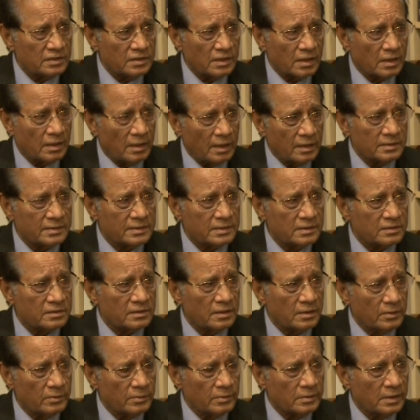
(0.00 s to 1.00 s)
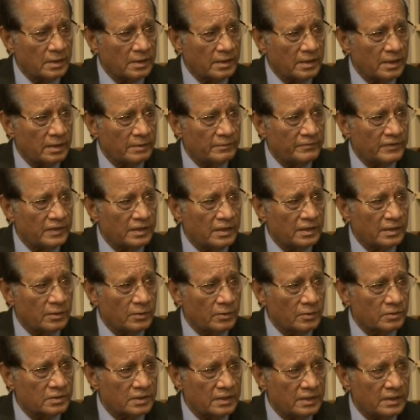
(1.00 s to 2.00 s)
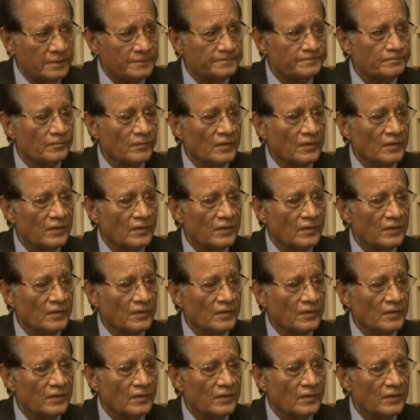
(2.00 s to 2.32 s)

the consuls are looking at very closely.